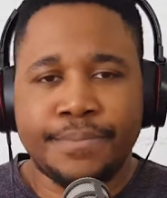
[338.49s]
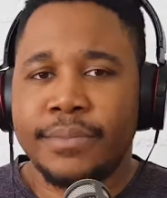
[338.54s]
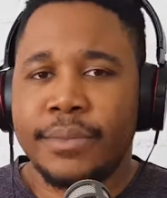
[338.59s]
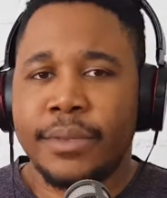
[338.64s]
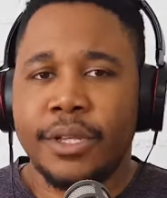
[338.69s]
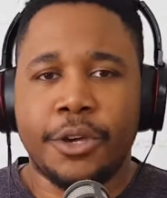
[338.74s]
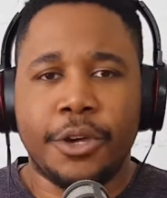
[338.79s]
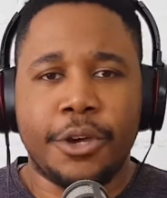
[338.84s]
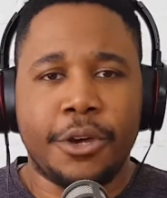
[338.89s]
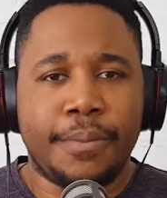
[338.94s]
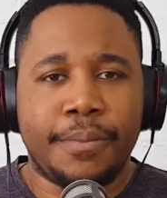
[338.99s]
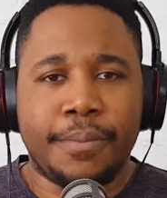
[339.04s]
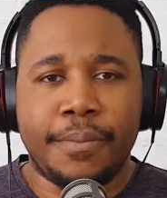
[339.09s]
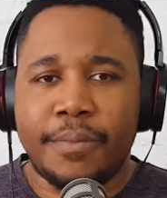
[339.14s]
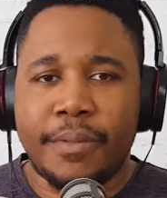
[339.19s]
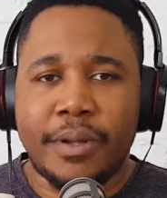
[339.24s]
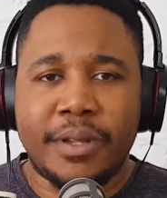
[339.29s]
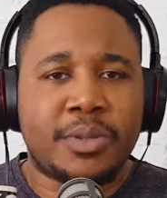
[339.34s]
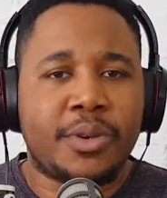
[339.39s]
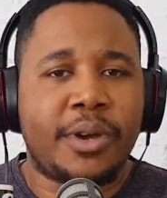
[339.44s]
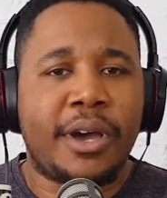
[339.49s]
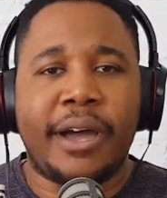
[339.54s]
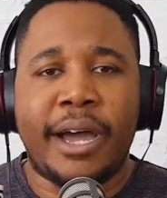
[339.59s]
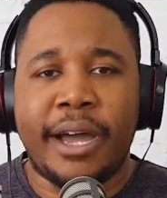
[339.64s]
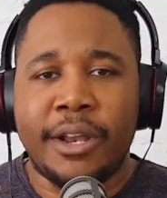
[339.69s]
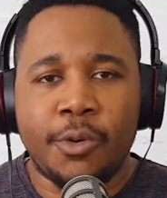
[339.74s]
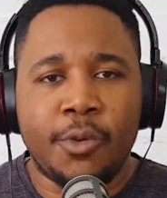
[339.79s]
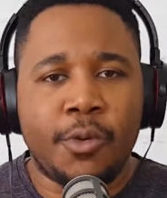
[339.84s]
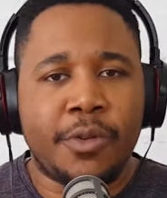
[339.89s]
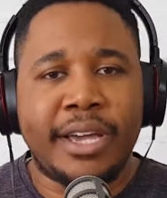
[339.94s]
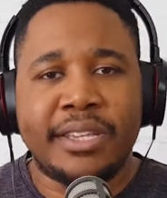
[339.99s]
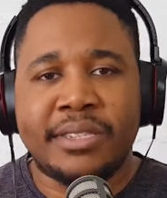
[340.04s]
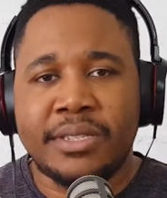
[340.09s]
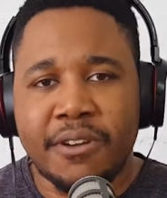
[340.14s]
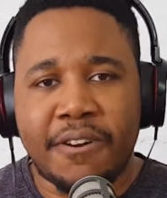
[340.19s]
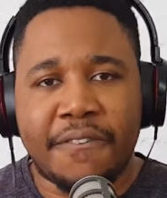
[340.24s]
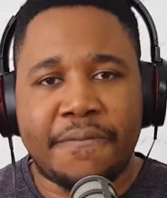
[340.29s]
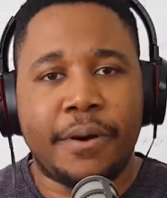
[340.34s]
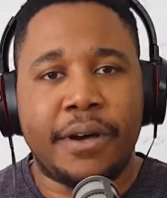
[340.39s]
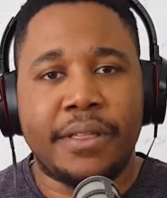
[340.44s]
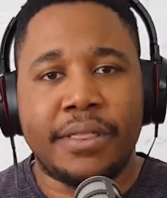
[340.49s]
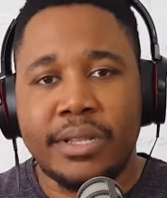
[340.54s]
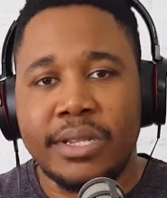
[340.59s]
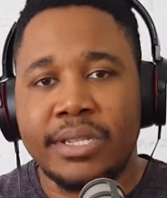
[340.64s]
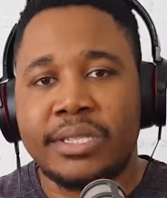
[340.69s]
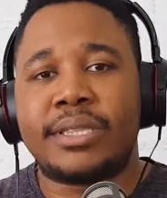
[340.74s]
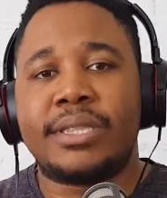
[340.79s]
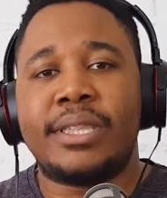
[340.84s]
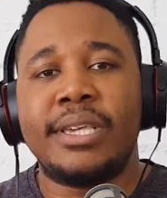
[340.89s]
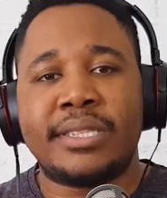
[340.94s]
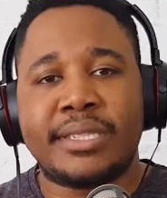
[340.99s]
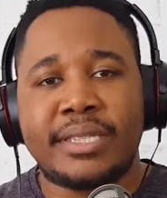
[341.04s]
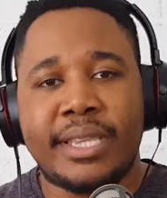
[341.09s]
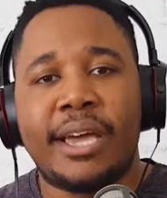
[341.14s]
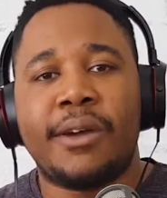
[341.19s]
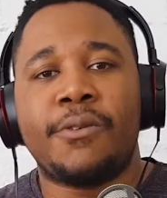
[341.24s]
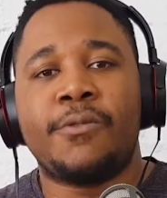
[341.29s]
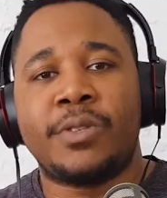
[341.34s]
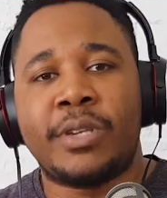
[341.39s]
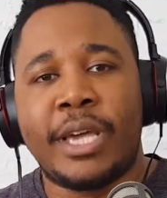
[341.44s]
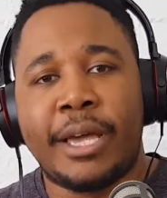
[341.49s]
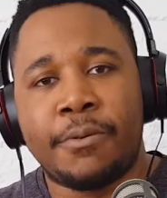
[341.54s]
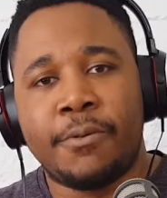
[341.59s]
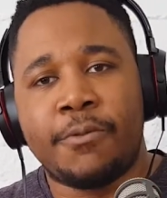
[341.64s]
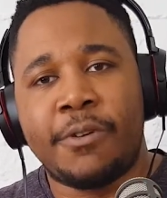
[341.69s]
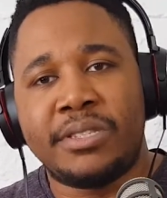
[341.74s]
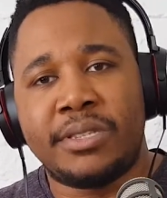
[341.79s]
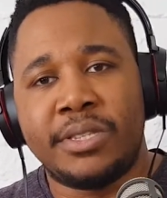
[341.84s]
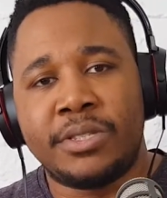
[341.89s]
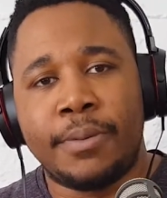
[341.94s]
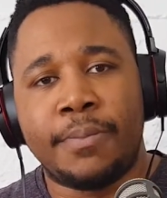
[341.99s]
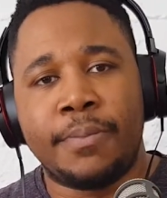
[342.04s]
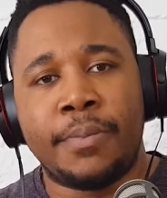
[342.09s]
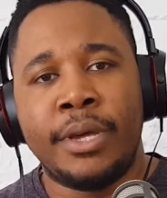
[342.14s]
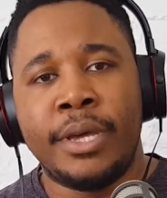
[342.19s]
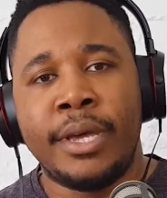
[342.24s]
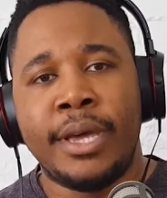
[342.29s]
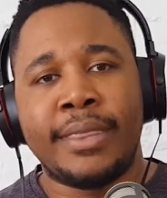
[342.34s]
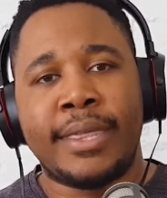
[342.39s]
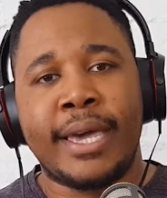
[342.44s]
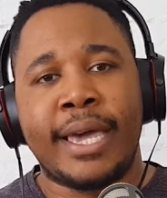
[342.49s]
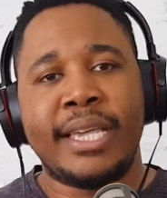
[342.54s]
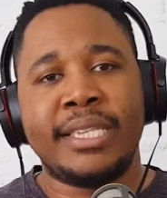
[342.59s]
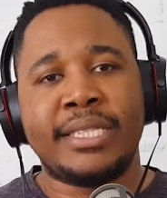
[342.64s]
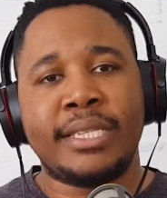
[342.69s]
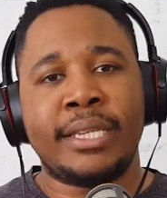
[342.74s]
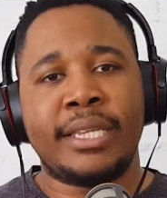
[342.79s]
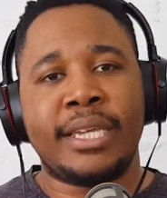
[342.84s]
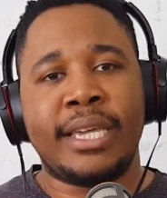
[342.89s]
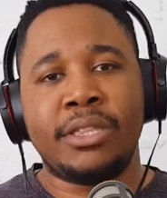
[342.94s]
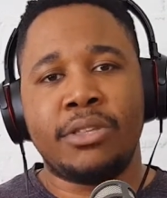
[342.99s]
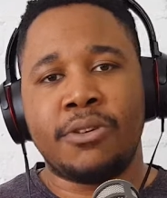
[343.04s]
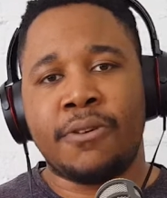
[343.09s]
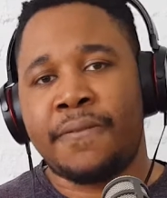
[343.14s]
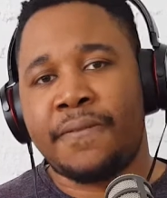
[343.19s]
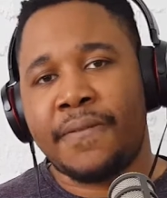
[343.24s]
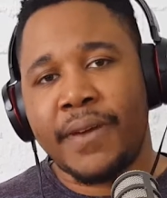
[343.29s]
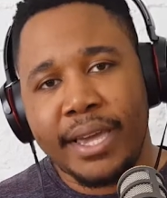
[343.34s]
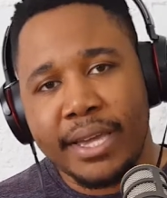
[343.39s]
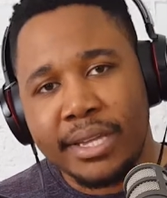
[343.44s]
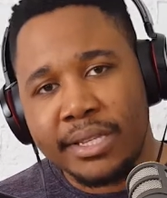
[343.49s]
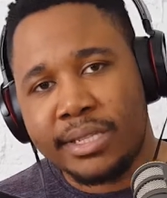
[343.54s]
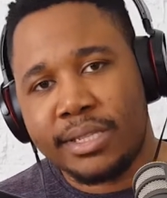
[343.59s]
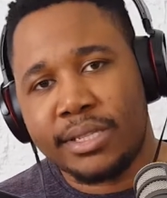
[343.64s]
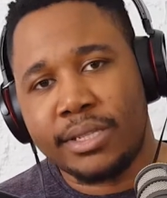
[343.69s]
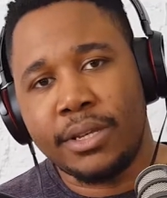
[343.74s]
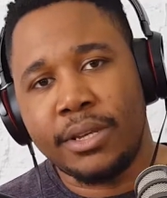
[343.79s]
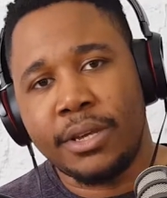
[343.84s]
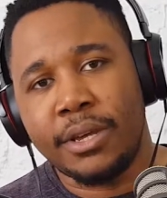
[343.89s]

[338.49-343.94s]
So I know all that stuff, but it's this type of racism that isn't in your face,